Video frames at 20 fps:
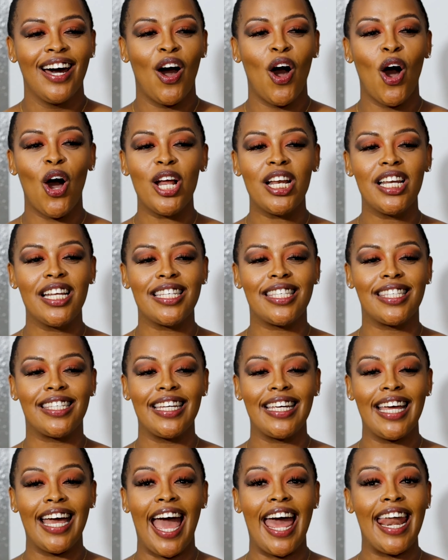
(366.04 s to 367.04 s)

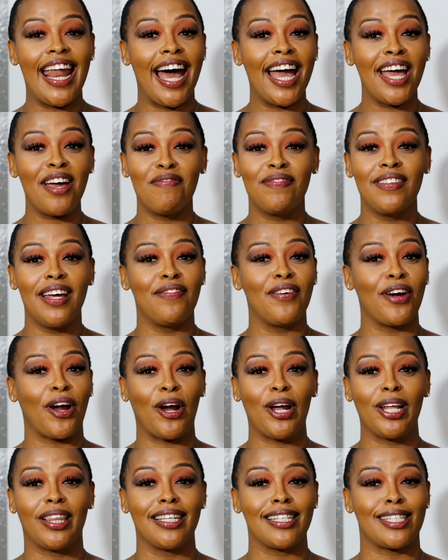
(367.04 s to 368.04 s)
Honestly, and I have never
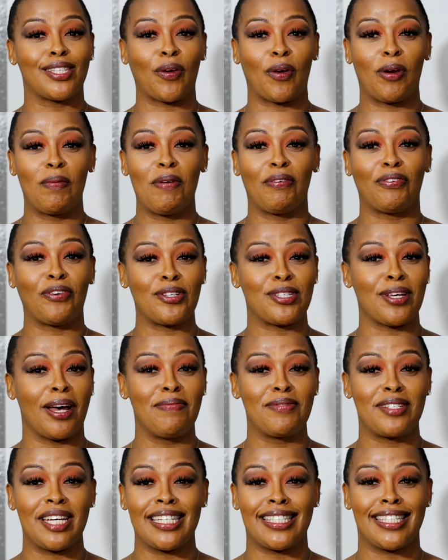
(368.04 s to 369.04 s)
heard the story before, so
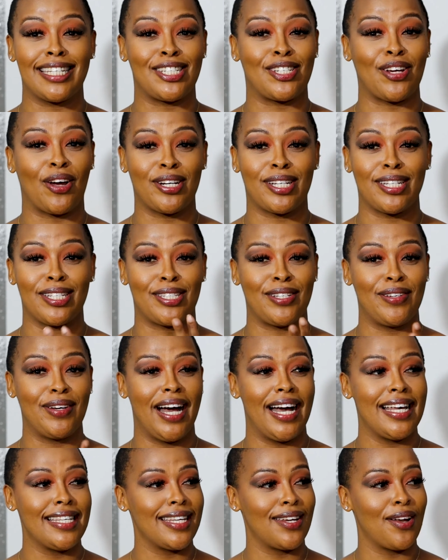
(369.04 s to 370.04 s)
I'm just as shocked as you
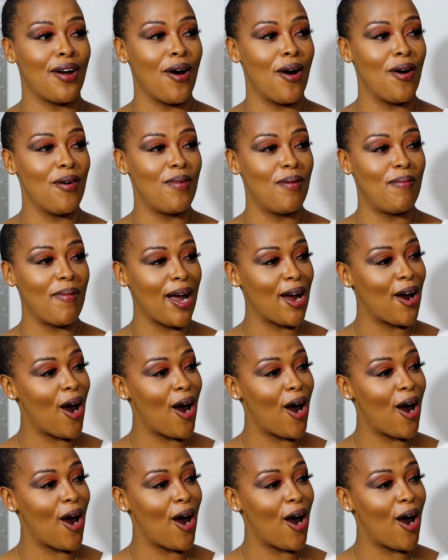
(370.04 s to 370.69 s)
guys at home. Oh my